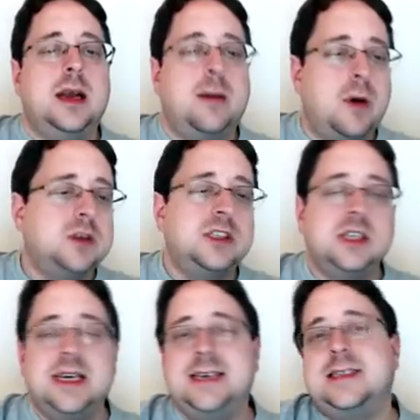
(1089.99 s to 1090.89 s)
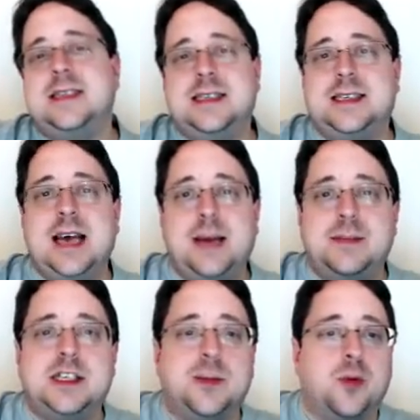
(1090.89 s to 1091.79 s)
Now mostly it's the
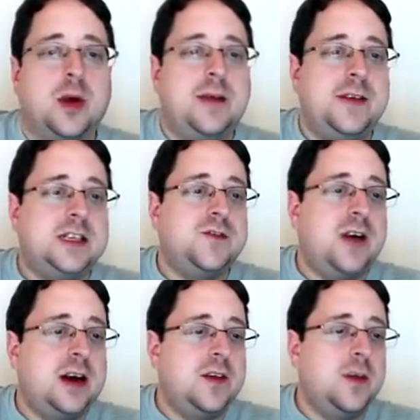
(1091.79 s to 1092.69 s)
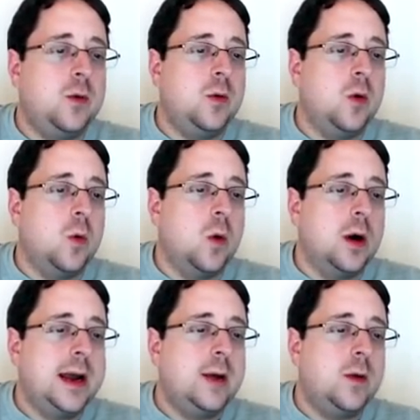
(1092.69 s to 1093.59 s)
same as the previous file that we were
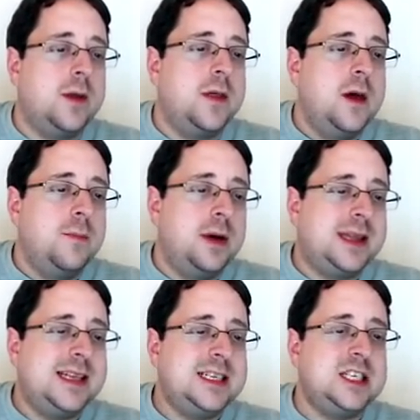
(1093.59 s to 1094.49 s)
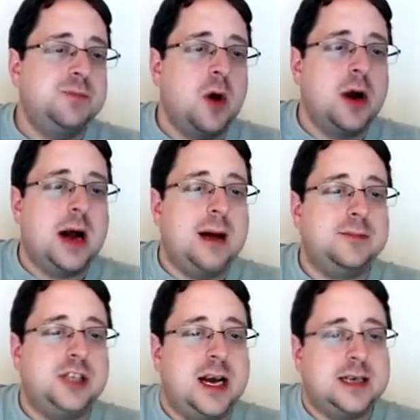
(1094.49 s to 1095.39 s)
working with, but this smart
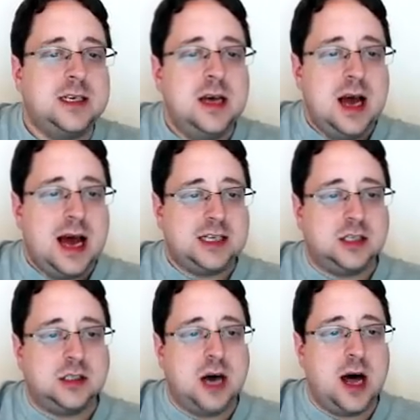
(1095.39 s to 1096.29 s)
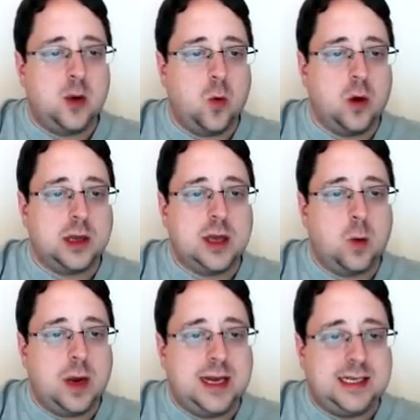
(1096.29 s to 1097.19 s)
object has a lot of work
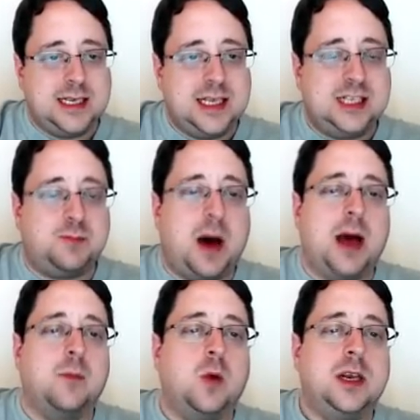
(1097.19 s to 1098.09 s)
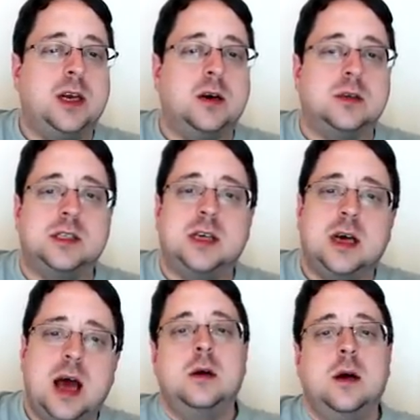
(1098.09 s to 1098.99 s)
that went into these bottom windows.
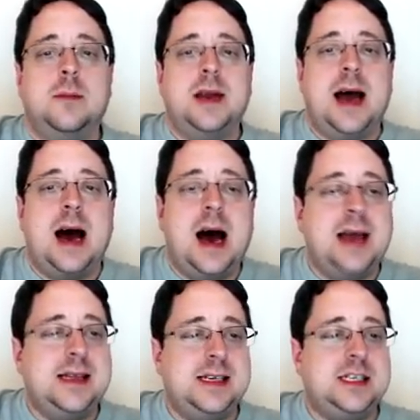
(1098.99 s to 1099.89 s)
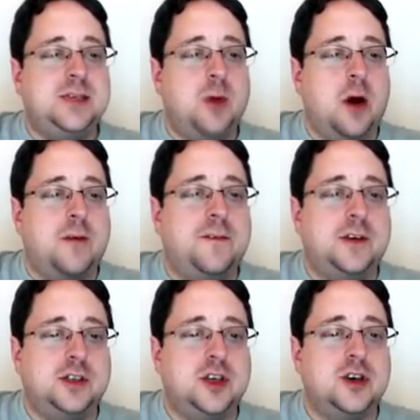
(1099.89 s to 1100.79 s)
I'm going to hide these smart
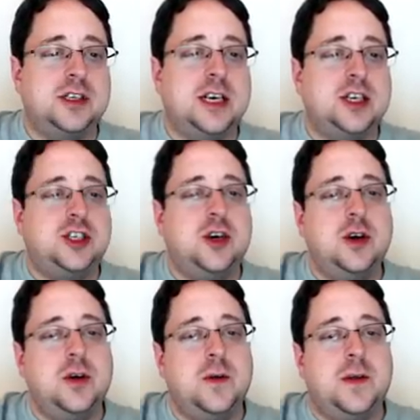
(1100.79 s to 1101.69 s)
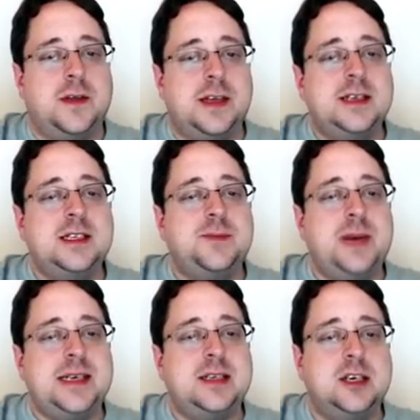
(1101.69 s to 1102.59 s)
filters and show you that this is
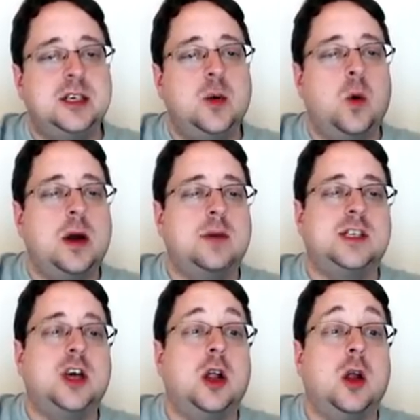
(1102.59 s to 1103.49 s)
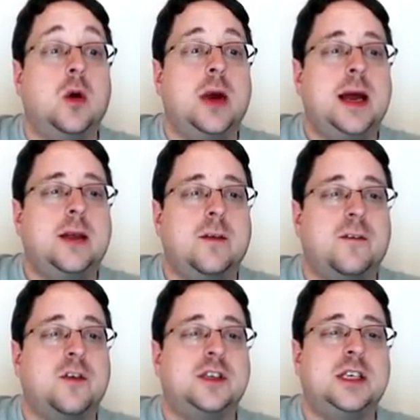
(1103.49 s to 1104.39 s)
basically what I was cloning the
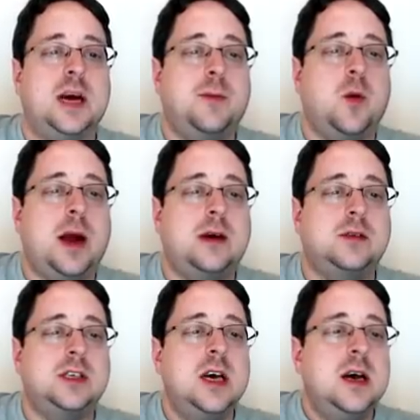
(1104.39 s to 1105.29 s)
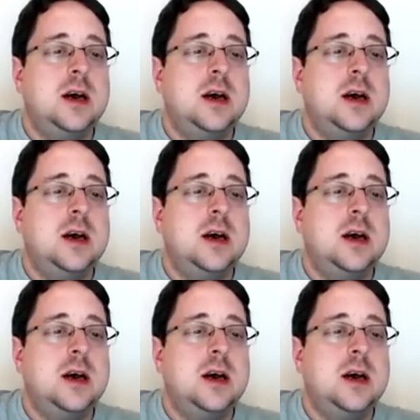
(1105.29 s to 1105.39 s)
first time around,